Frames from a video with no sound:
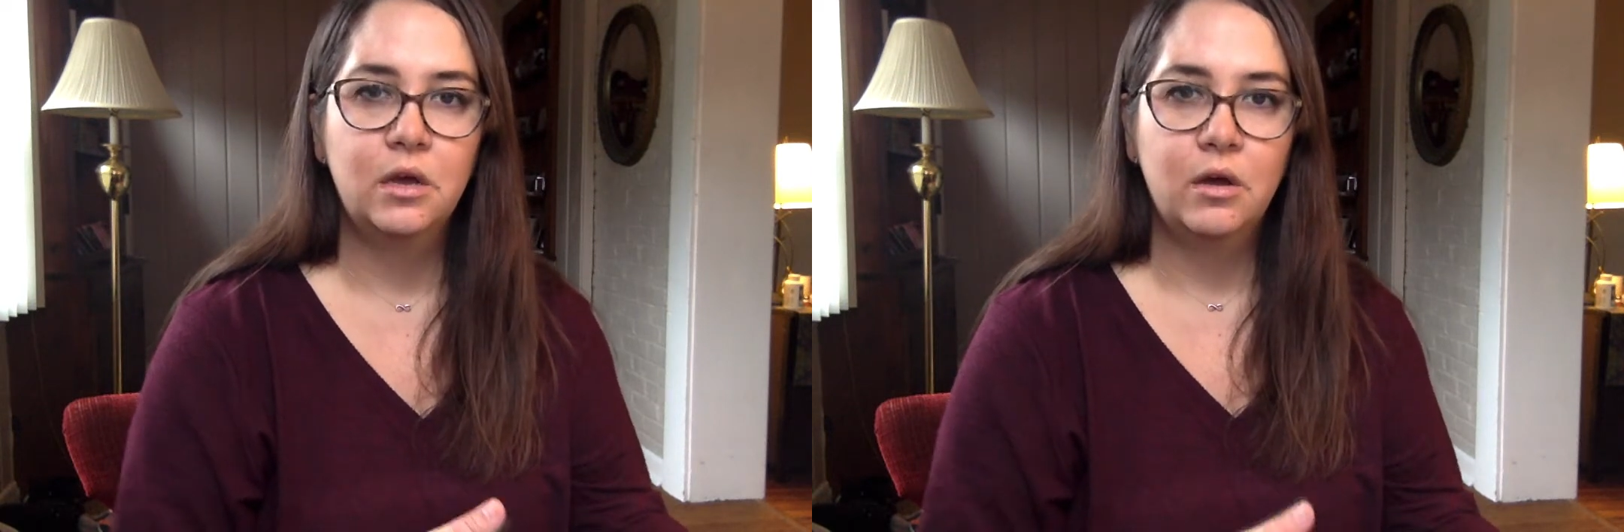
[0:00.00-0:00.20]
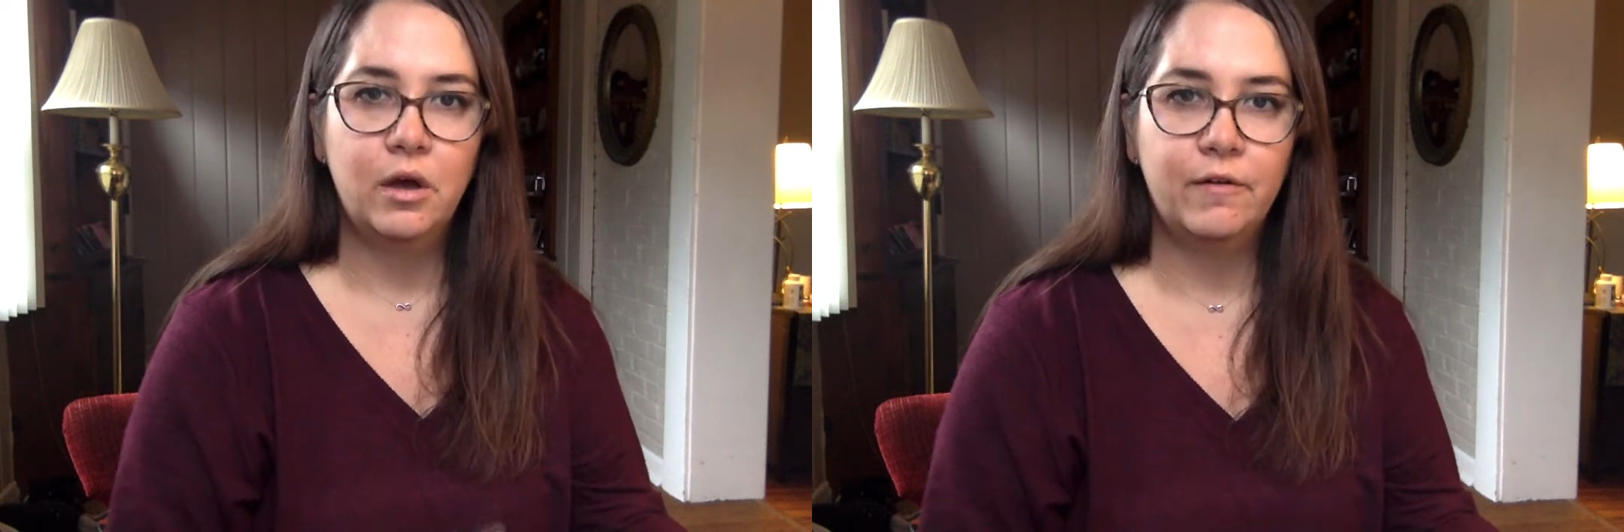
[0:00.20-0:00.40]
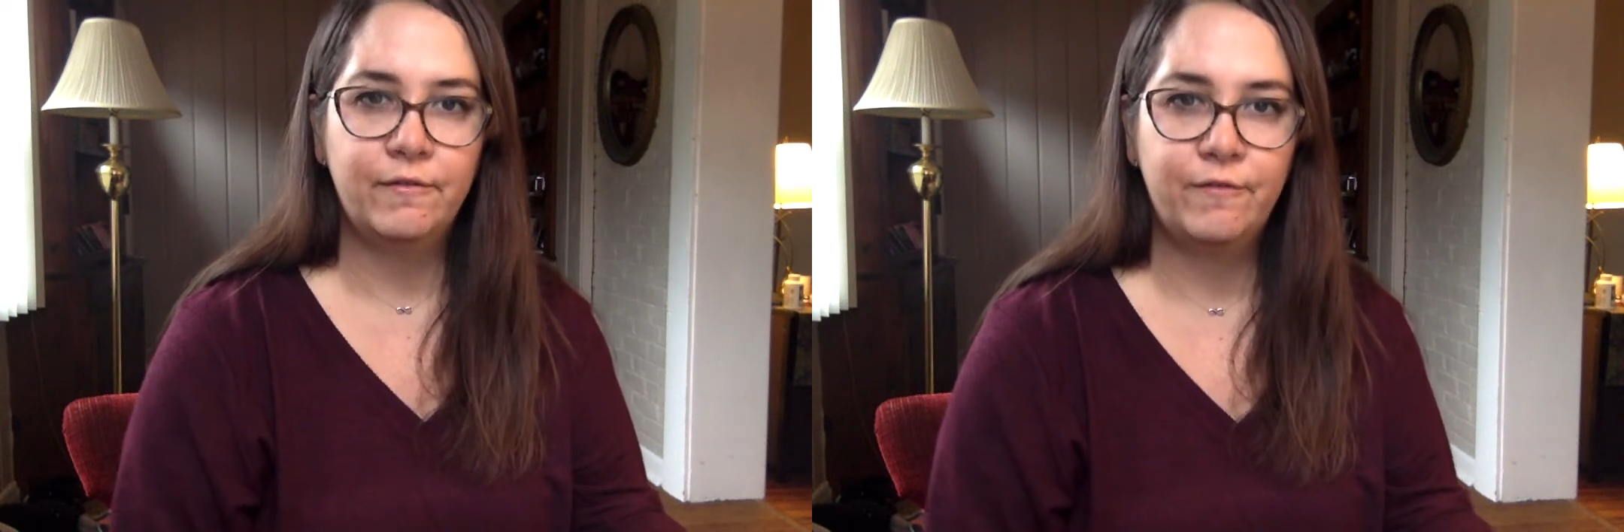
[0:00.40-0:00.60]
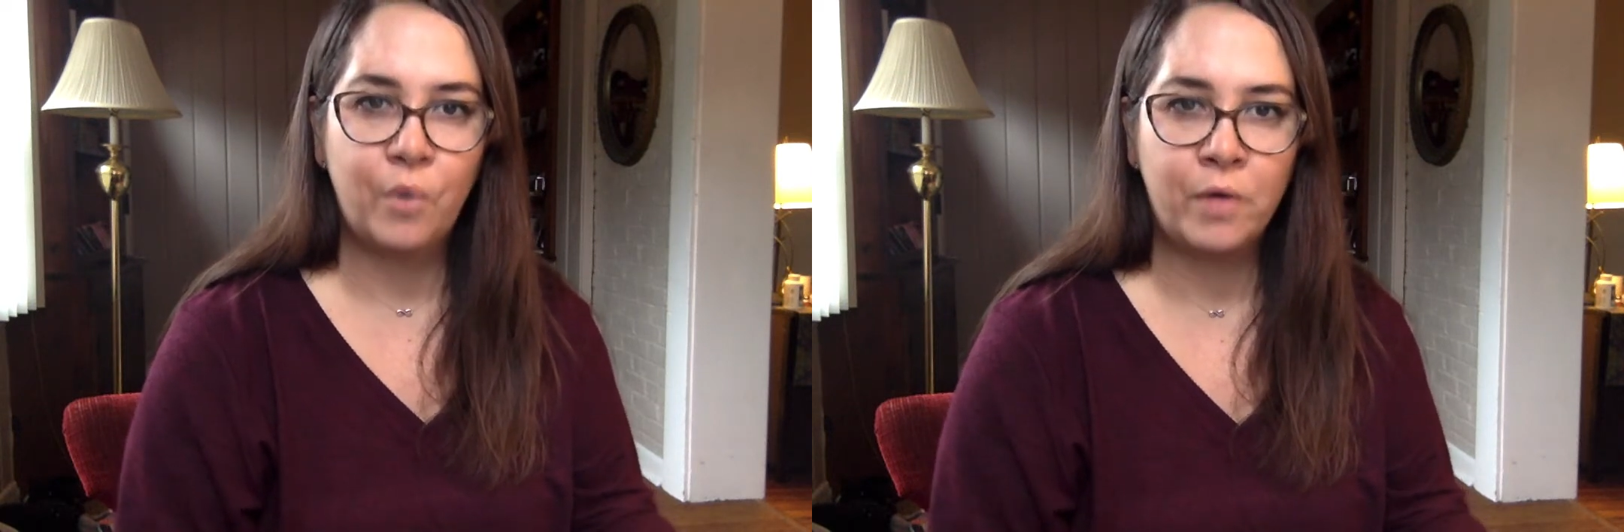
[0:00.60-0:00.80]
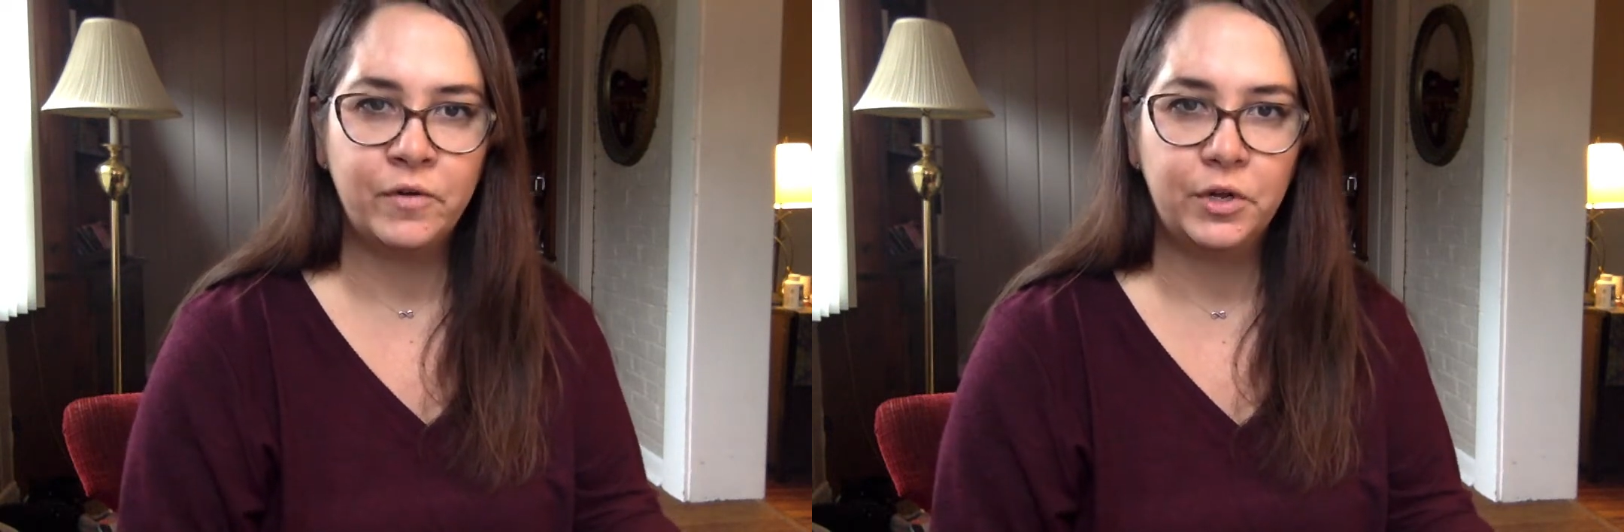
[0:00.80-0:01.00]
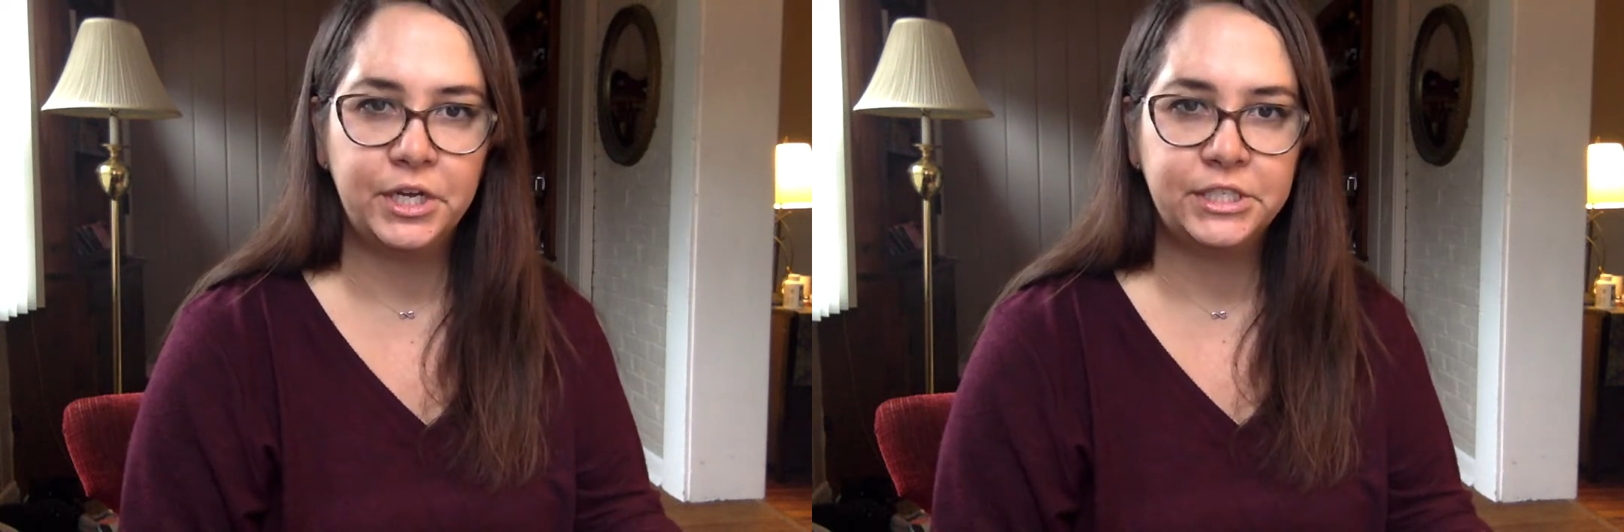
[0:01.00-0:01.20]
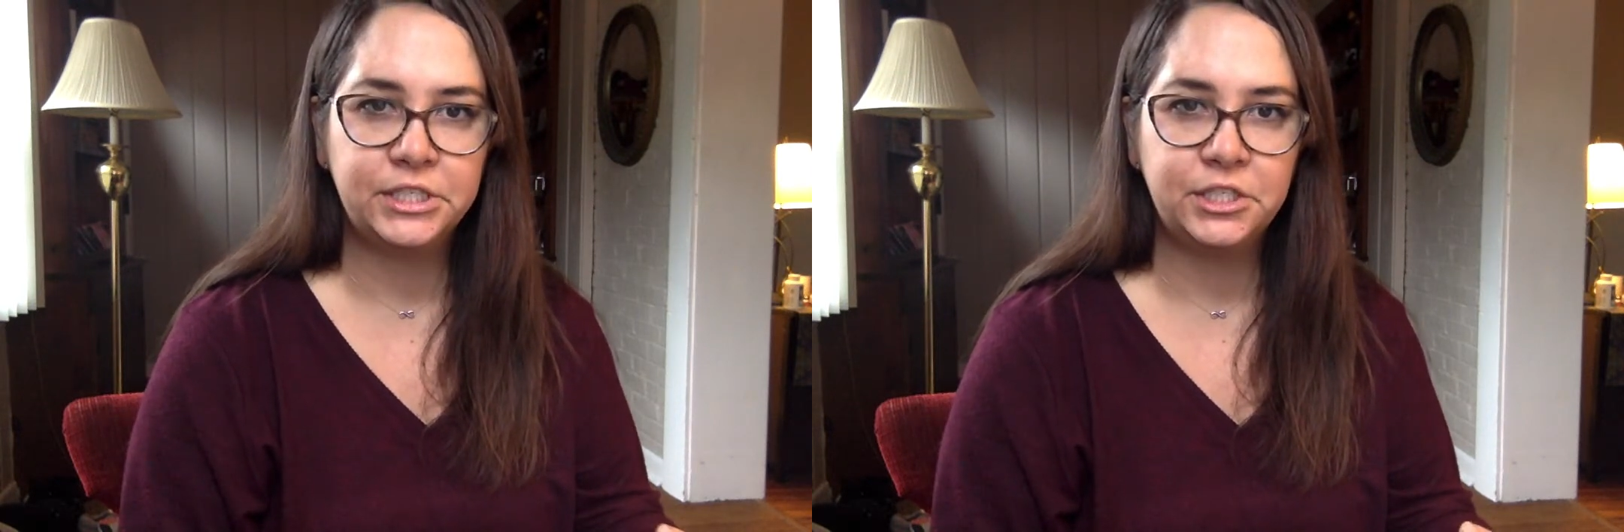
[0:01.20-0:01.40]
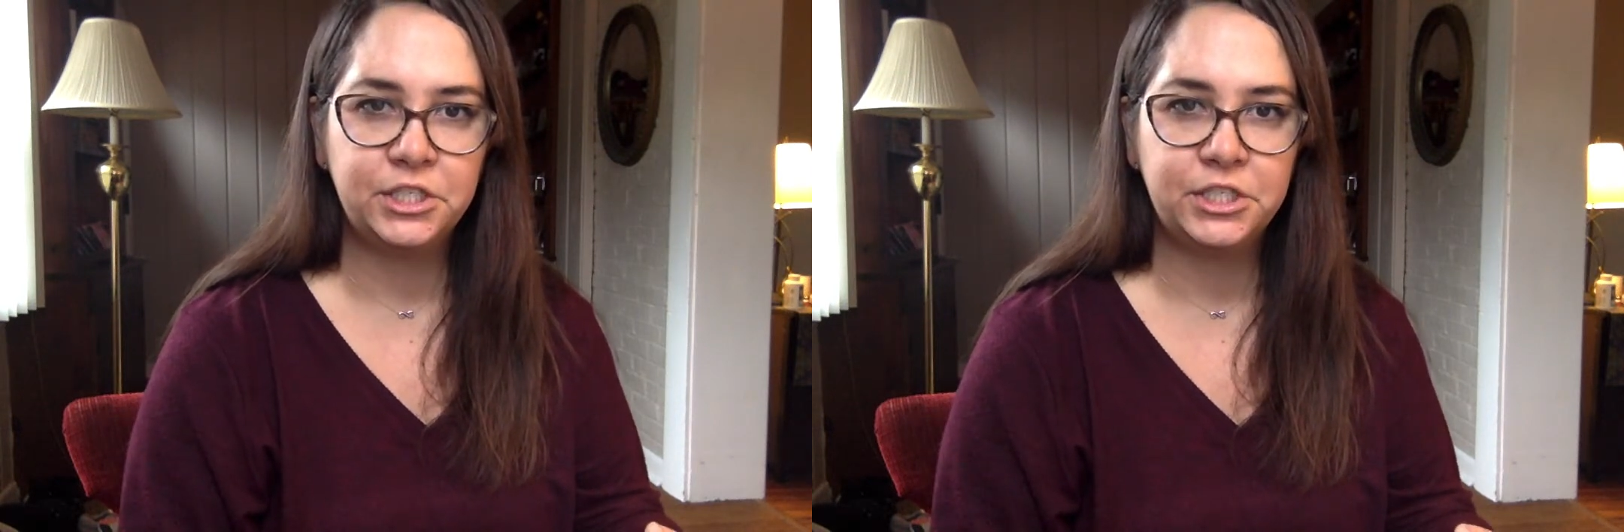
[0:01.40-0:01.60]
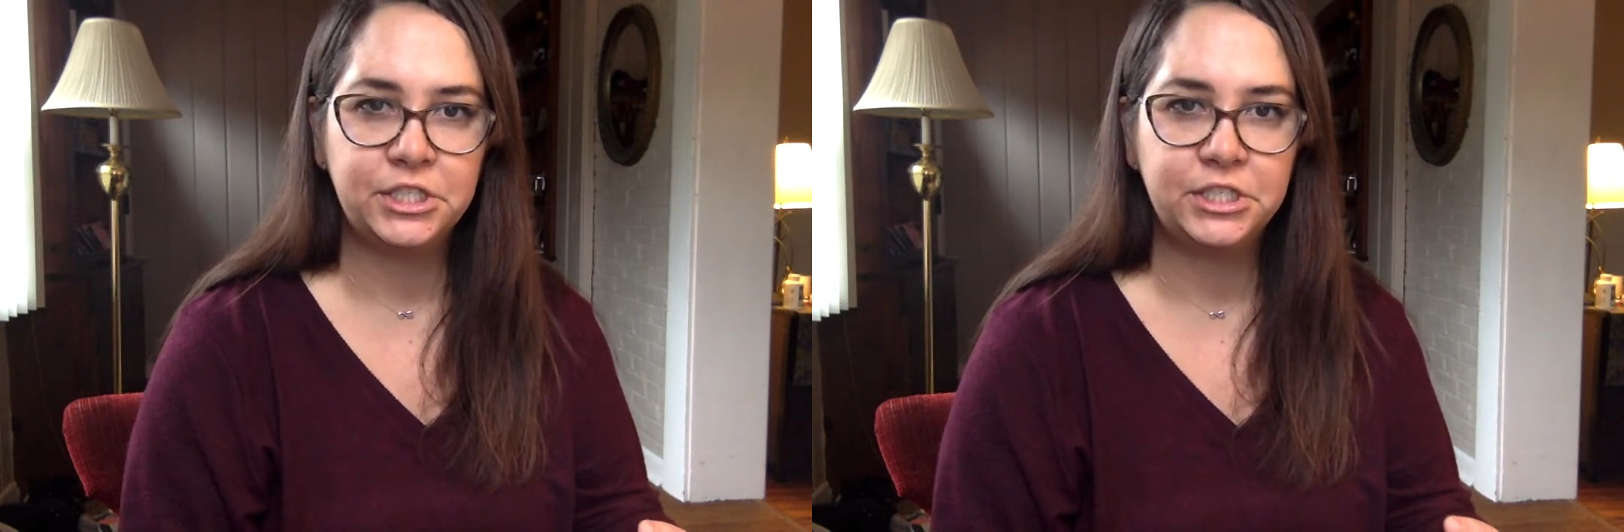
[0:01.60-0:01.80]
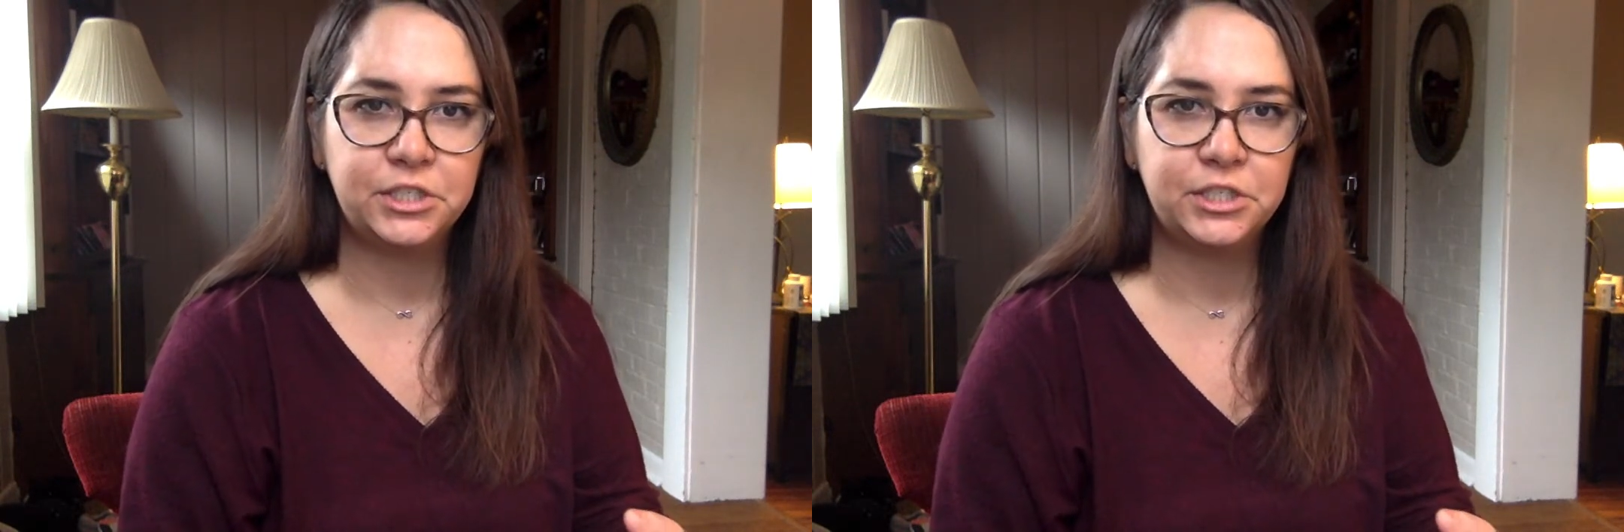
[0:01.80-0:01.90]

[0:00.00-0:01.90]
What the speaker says: of fourfold exegesis